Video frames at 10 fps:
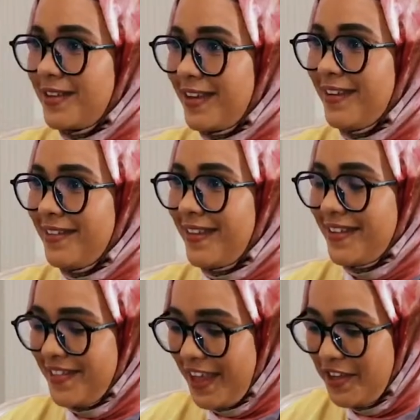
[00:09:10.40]
Okay.
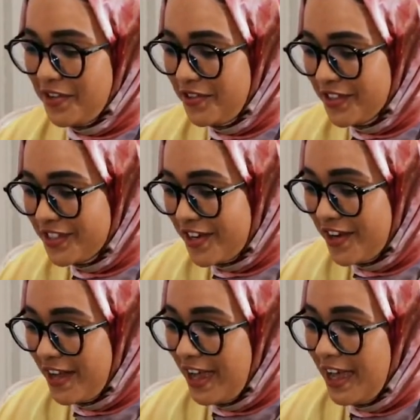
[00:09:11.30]
Thank you,
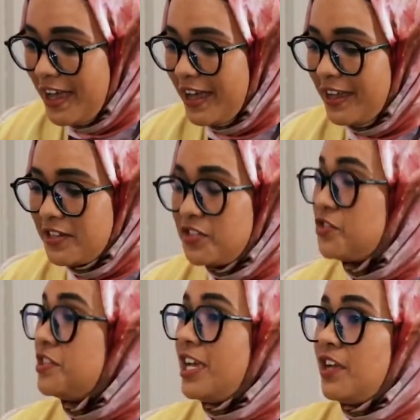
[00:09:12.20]
doctor. And
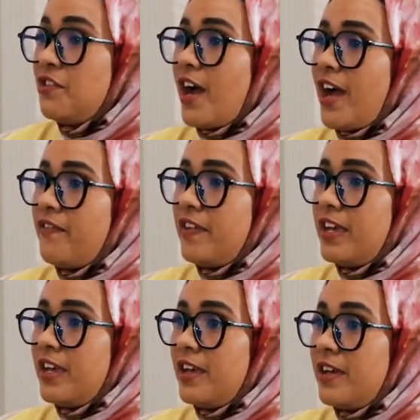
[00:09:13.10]
today you have
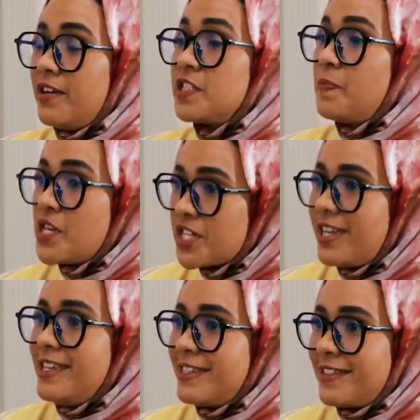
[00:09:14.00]
a
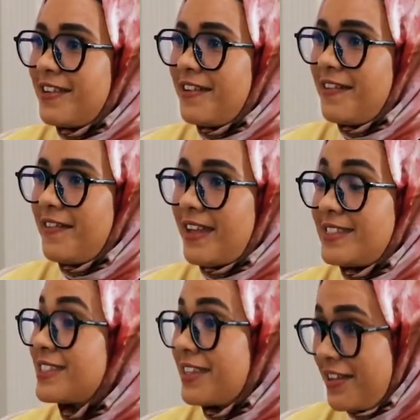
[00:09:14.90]
specialist
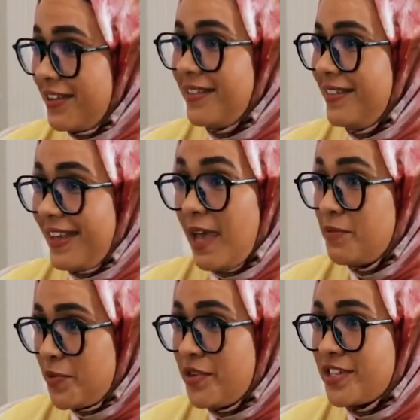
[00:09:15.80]
that
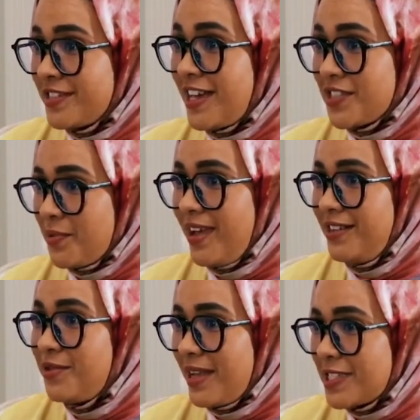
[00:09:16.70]
came to Mauritius as
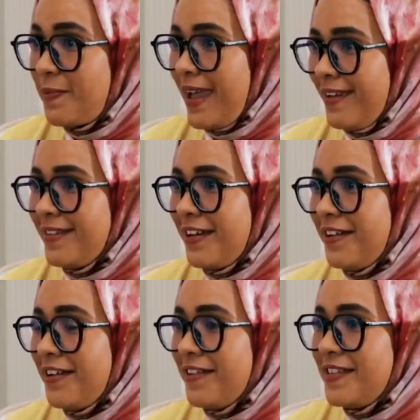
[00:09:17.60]
well to explain
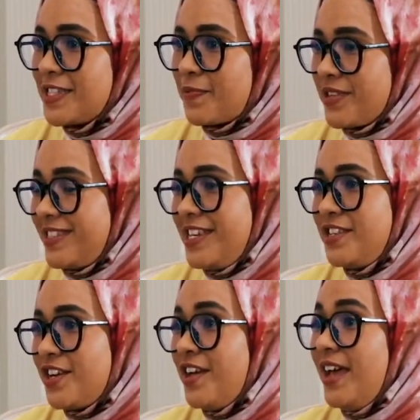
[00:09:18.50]
this
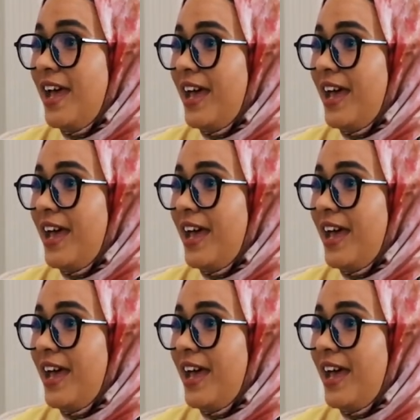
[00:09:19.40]
procedure.